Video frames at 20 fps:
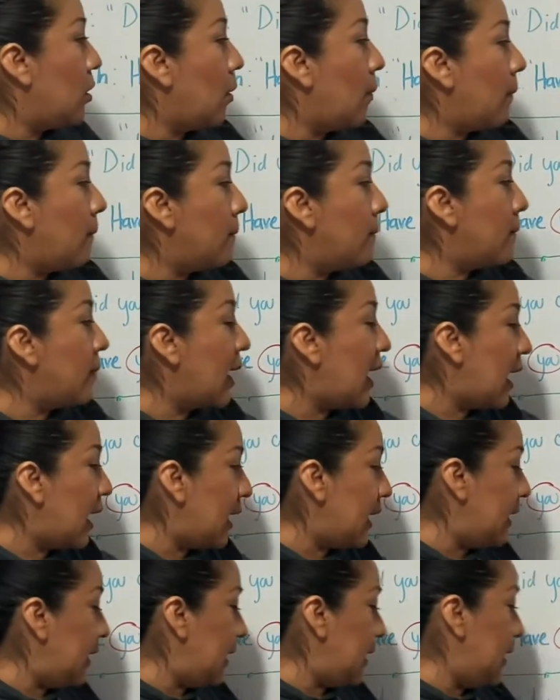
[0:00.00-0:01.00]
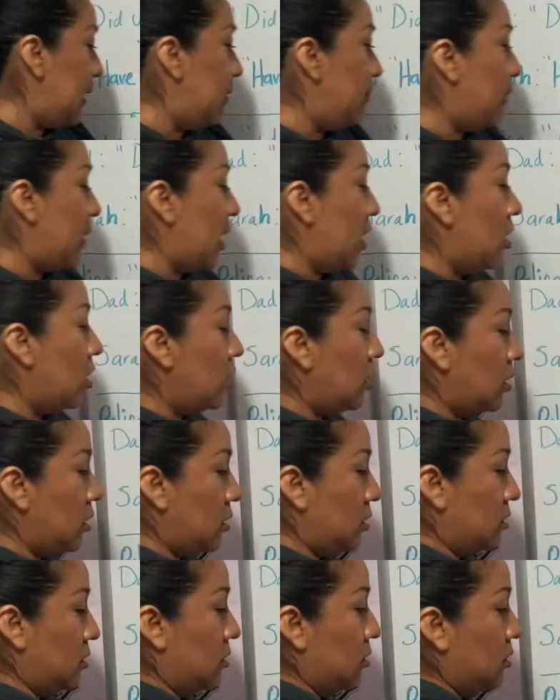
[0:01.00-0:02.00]
My email,
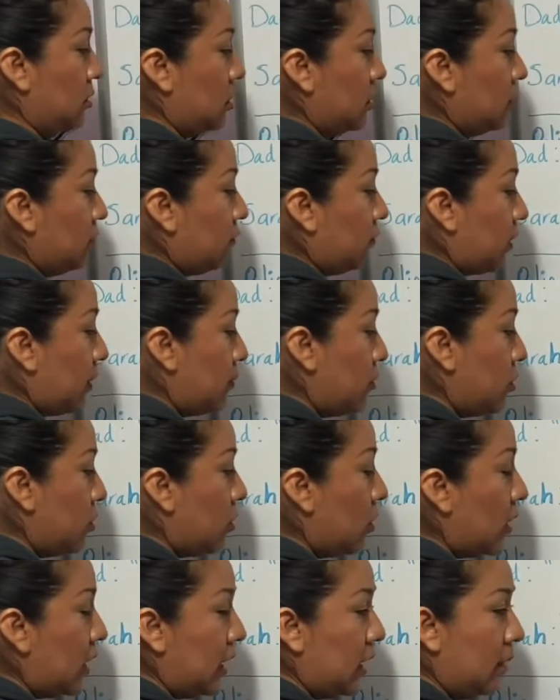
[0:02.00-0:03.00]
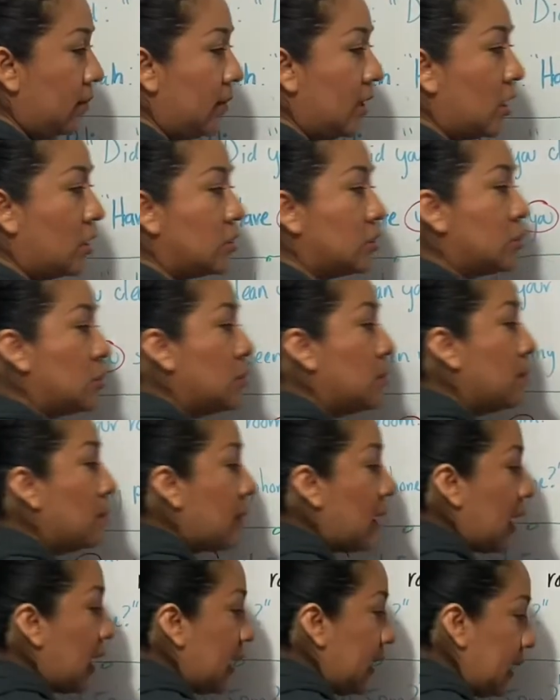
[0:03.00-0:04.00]
from your email to
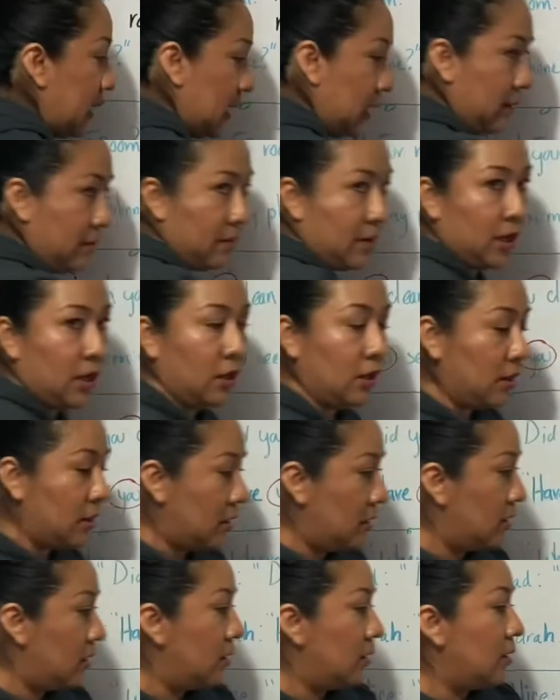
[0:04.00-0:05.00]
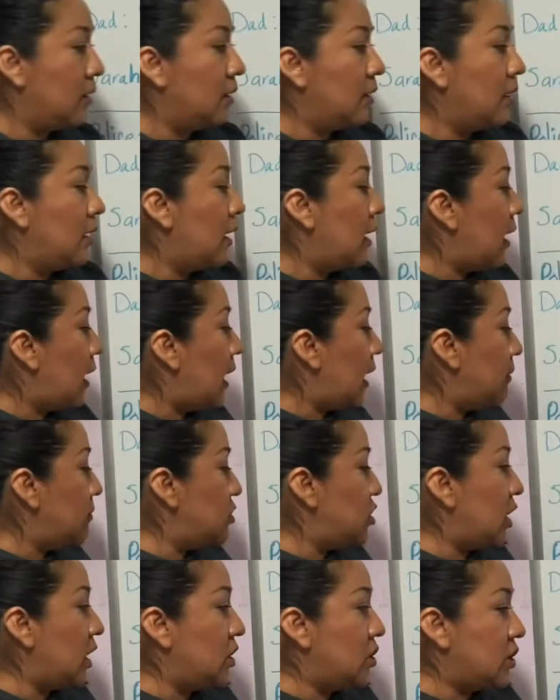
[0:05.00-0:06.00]
my email. I'm
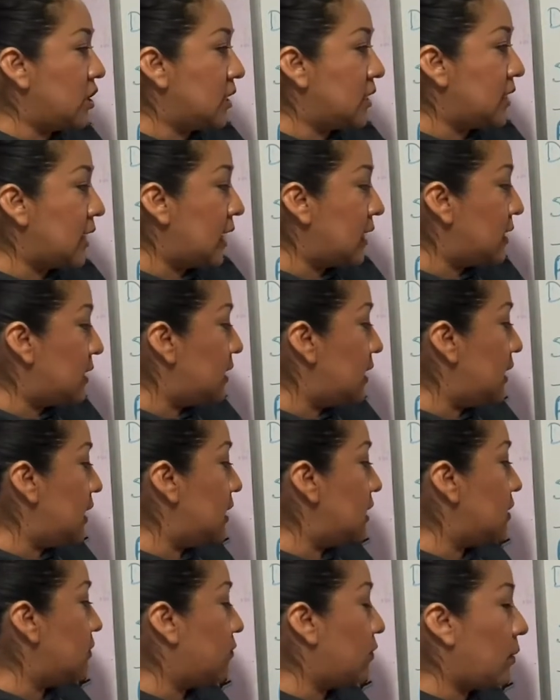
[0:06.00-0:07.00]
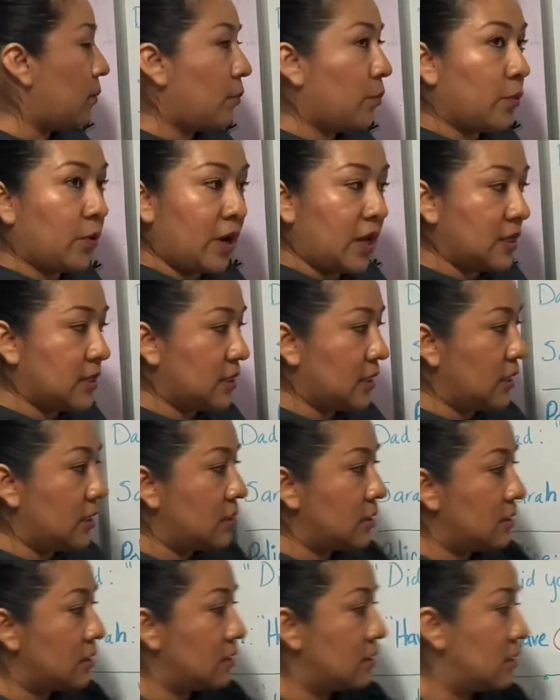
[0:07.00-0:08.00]
changing tenses from
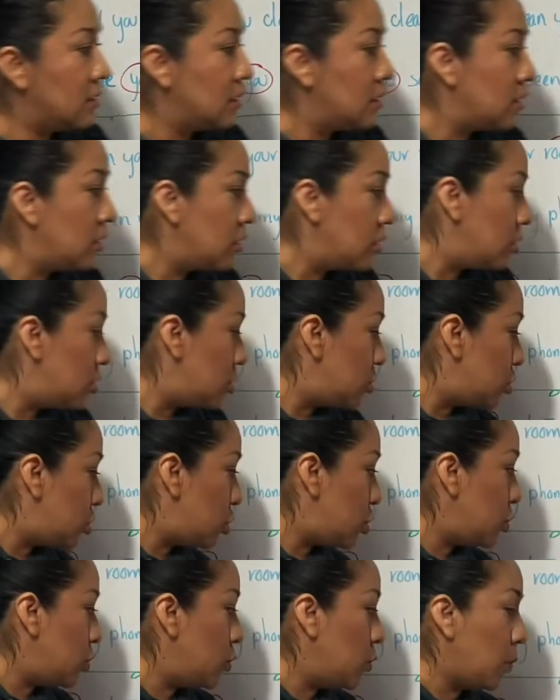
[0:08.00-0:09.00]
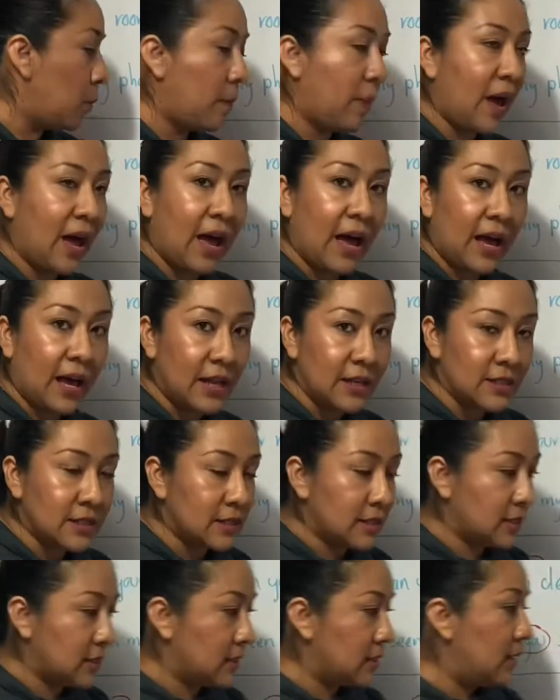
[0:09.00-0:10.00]
present to
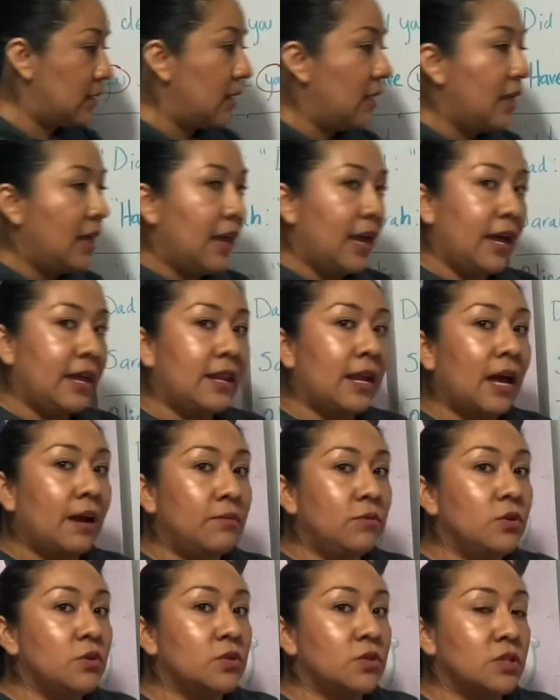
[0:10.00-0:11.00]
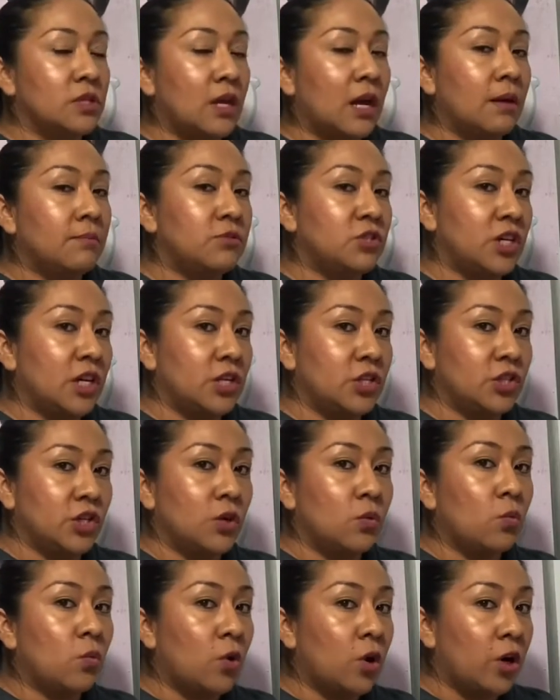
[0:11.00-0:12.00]
past. And I'm
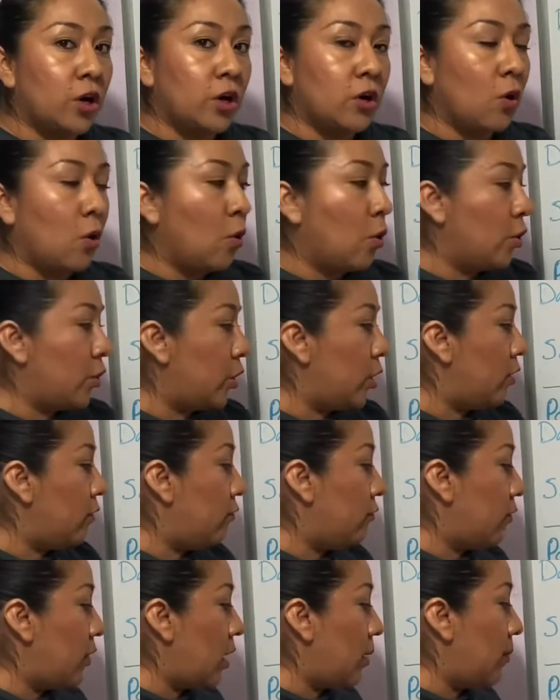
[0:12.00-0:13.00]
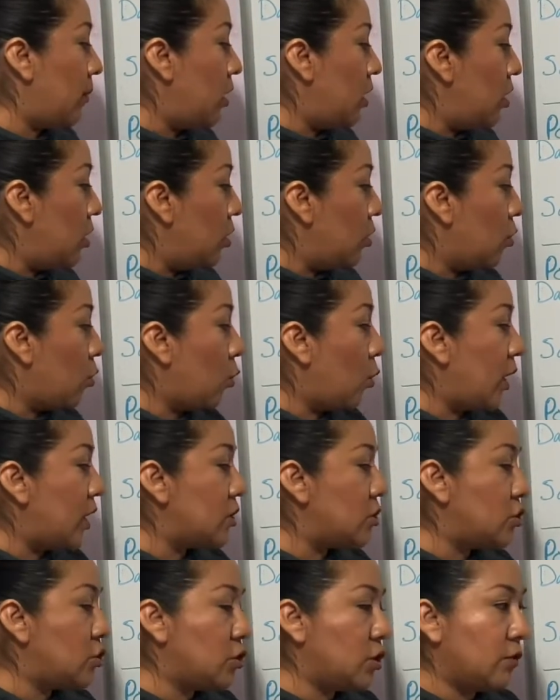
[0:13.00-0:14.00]
changing word order from
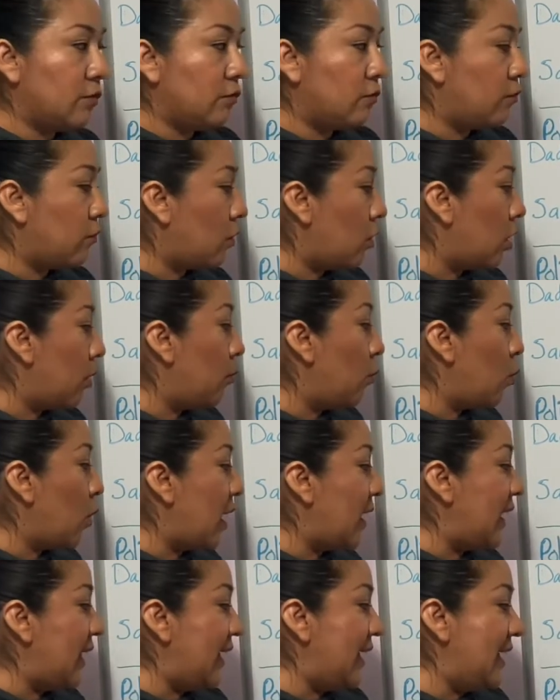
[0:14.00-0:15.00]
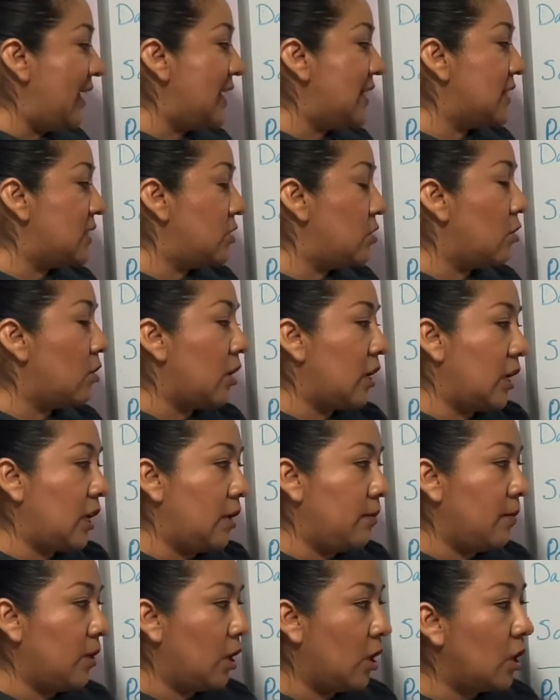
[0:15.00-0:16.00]
question form, what is your
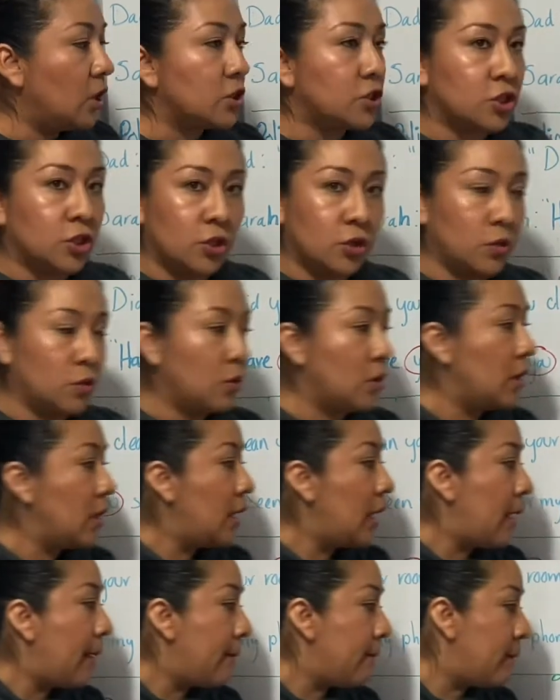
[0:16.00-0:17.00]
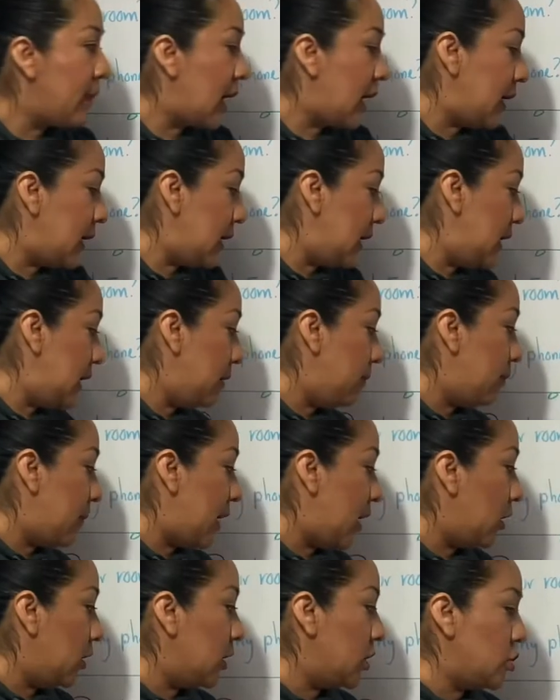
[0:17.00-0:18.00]
email, to my
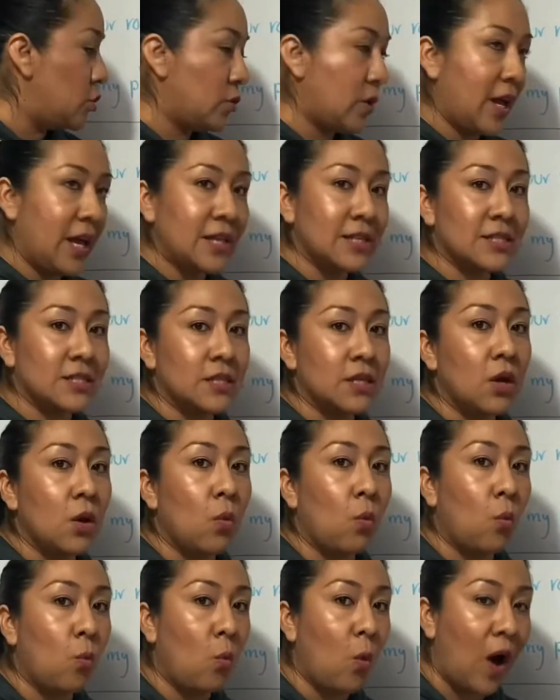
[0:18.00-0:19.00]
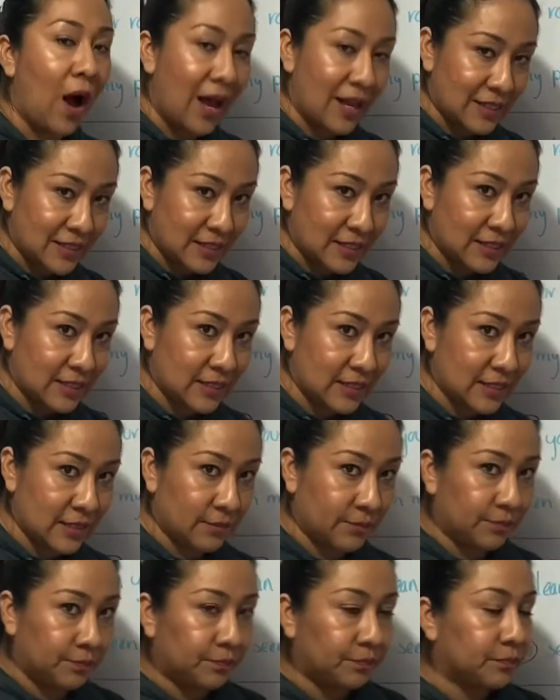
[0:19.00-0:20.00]
email address was.
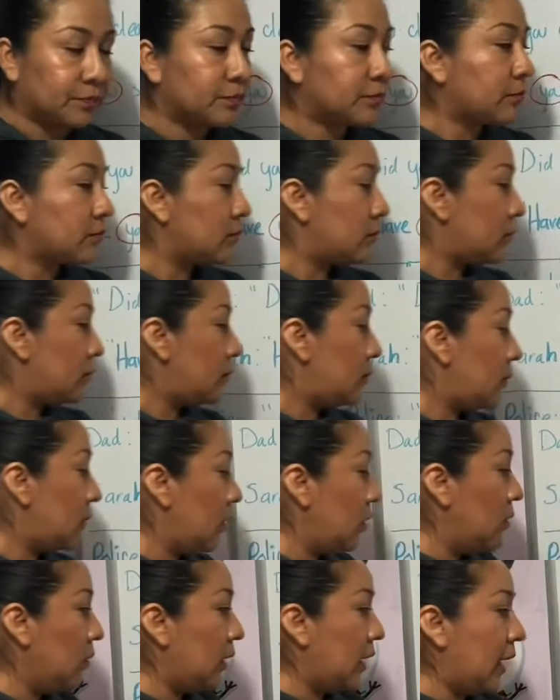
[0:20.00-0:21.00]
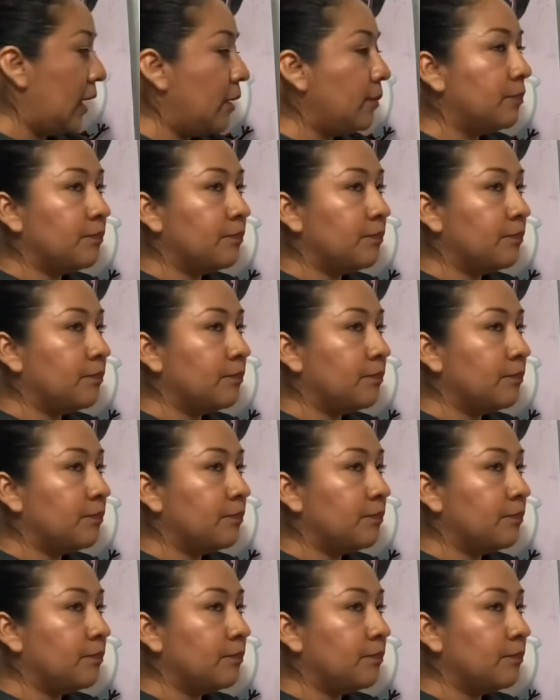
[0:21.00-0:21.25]
Okay?